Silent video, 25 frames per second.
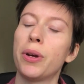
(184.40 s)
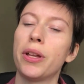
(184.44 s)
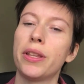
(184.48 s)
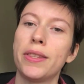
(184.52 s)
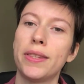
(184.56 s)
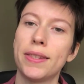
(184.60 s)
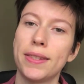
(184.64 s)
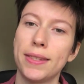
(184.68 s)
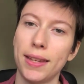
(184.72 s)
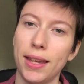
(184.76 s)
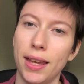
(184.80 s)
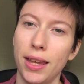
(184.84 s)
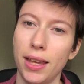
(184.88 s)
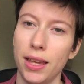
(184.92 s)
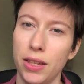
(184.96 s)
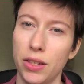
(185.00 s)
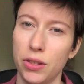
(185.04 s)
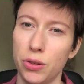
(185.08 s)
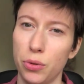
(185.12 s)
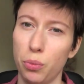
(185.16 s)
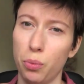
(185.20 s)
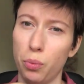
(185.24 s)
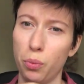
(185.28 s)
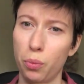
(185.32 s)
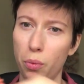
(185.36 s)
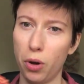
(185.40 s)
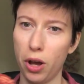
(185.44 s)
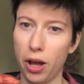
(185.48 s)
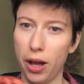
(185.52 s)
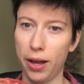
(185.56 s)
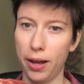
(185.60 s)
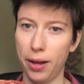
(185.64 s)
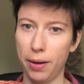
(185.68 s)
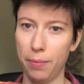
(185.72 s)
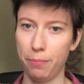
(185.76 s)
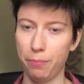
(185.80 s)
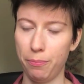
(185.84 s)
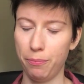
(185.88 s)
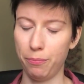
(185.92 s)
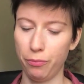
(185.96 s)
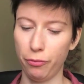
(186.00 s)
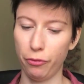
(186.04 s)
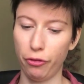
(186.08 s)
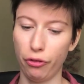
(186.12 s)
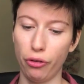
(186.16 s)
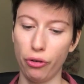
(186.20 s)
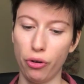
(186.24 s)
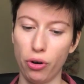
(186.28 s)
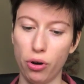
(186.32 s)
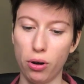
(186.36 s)
ones is
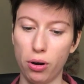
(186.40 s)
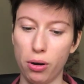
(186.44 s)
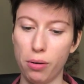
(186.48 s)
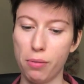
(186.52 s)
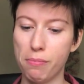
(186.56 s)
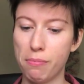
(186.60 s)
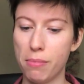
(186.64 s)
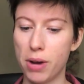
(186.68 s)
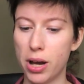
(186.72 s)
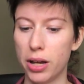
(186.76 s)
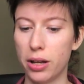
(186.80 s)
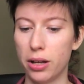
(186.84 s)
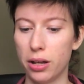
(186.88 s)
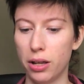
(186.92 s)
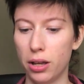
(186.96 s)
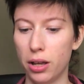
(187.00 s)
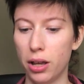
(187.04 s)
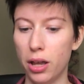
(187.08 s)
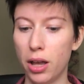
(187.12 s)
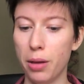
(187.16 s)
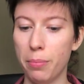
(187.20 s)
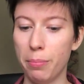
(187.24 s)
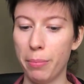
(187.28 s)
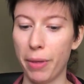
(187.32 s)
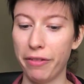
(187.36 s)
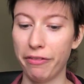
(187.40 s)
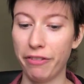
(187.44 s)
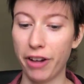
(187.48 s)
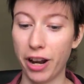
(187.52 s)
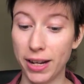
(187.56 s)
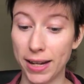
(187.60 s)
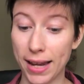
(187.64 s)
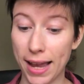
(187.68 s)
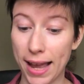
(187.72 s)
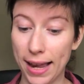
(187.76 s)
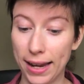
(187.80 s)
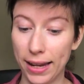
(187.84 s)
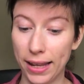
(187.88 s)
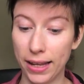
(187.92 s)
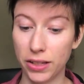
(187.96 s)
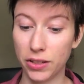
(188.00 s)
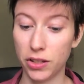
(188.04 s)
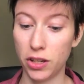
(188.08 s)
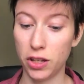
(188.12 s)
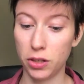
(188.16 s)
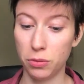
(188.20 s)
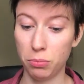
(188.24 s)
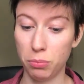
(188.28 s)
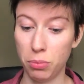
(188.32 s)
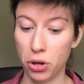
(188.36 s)
from my friend
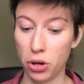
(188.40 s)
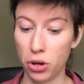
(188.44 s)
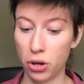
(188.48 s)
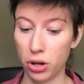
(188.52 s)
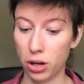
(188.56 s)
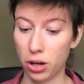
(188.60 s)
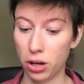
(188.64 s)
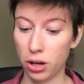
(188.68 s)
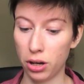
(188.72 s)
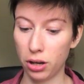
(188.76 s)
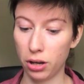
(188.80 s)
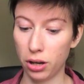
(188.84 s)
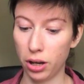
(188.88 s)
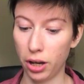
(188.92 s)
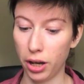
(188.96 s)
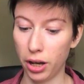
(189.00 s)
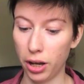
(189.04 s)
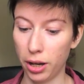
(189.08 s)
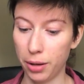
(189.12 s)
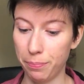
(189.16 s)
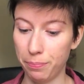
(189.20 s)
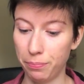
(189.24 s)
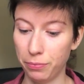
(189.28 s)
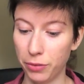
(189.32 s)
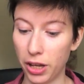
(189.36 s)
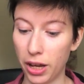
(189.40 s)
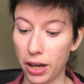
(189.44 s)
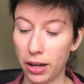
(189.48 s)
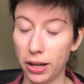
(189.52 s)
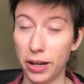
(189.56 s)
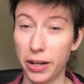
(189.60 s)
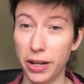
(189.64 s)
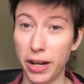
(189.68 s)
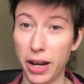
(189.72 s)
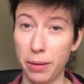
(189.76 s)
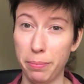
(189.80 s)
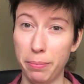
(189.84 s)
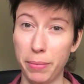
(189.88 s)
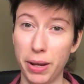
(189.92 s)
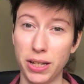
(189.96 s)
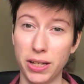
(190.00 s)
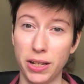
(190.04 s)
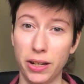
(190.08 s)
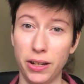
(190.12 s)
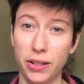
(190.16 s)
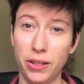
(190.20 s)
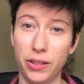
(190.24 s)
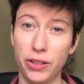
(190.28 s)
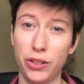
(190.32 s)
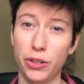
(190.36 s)
Alex's book, Colour Knit
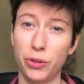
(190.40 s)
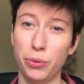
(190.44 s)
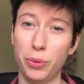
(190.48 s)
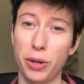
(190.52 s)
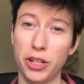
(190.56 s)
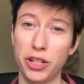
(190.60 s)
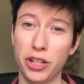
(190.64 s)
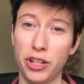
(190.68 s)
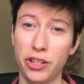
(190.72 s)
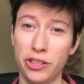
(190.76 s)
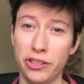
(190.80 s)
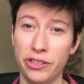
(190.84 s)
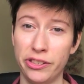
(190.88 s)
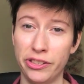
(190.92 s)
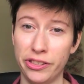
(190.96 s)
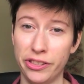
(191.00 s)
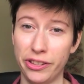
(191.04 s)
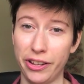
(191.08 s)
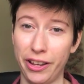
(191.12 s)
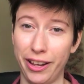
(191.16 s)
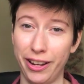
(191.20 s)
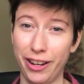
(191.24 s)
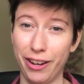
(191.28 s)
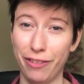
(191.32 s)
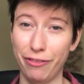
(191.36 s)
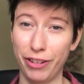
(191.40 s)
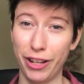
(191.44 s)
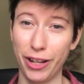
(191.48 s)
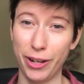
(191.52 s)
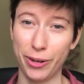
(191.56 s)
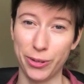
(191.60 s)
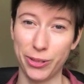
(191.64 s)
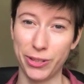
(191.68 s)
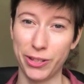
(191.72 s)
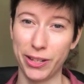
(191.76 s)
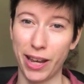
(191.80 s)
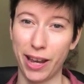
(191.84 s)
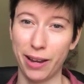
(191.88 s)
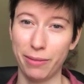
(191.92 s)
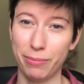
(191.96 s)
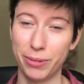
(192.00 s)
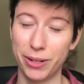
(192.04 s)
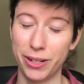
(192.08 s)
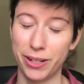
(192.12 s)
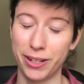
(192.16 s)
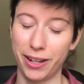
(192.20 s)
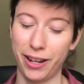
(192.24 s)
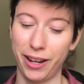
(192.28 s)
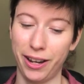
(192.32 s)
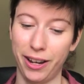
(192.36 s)
Mittens, which is a lovely
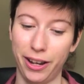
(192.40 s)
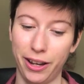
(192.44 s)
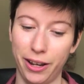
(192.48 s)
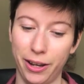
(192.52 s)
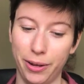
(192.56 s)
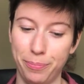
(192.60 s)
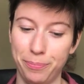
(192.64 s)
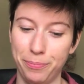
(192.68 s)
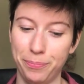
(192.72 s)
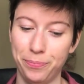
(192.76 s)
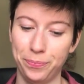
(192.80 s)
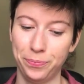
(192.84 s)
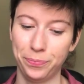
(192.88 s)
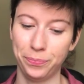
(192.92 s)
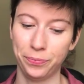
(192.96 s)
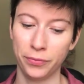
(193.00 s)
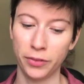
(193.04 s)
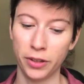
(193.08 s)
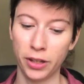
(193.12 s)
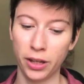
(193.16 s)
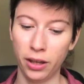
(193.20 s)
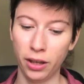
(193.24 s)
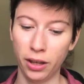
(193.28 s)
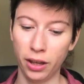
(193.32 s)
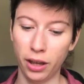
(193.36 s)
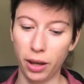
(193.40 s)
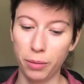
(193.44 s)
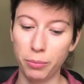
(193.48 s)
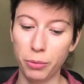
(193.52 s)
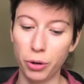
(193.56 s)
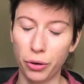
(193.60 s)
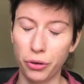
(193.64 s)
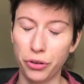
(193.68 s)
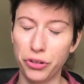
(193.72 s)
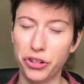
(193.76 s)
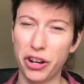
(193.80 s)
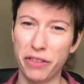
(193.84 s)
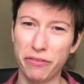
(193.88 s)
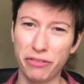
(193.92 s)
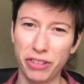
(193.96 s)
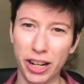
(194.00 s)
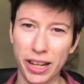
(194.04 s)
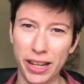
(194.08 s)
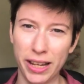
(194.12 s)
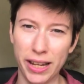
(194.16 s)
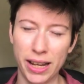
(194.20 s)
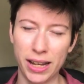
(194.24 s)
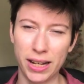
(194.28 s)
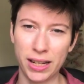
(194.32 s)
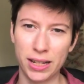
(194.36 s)
concept. I'm not
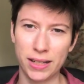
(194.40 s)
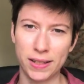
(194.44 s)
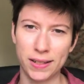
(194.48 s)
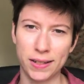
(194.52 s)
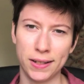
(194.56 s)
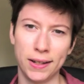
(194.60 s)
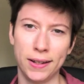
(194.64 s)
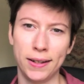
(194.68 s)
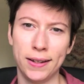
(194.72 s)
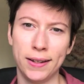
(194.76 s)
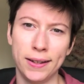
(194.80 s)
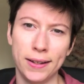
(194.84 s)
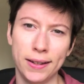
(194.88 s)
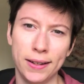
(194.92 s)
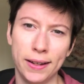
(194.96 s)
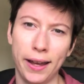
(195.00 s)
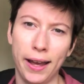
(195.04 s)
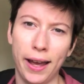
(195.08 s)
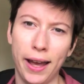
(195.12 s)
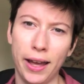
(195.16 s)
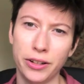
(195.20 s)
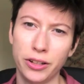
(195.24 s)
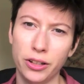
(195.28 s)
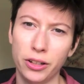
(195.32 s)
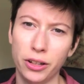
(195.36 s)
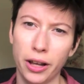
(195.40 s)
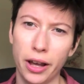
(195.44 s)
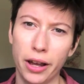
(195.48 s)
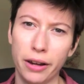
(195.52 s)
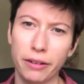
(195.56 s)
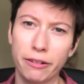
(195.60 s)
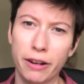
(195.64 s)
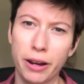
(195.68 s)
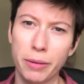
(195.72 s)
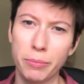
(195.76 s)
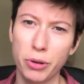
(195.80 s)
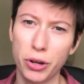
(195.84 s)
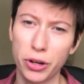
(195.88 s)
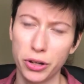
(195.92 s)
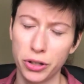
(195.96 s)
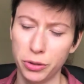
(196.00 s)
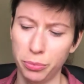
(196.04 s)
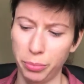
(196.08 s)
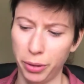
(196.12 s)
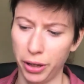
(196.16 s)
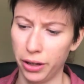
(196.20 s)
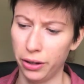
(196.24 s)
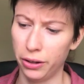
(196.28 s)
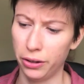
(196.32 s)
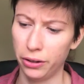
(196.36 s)
generally into adult colouring books
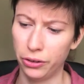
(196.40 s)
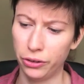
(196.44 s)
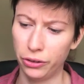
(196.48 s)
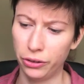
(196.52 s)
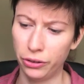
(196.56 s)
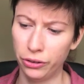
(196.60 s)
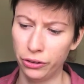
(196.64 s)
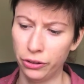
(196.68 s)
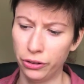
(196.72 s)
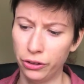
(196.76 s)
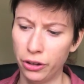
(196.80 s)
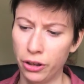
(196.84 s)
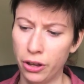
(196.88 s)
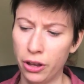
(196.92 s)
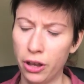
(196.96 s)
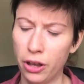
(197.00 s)
because